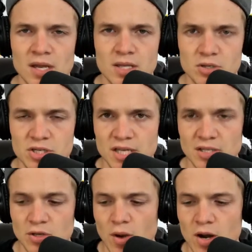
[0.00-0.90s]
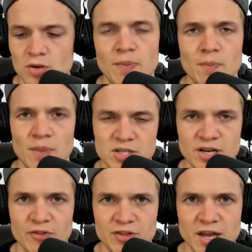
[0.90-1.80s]
And so she said, so you want to do a bunch of
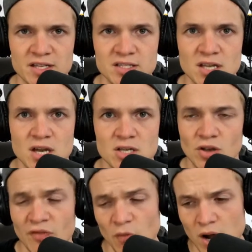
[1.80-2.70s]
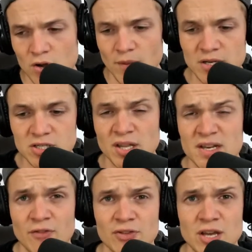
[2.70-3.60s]
different things. So if you want to do a bunch of
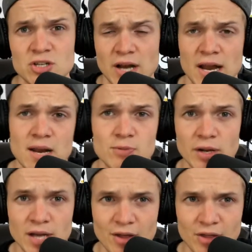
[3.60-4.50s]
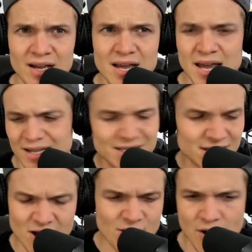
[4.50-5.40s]
different things, you're going to end up doing nothing. I was like, no.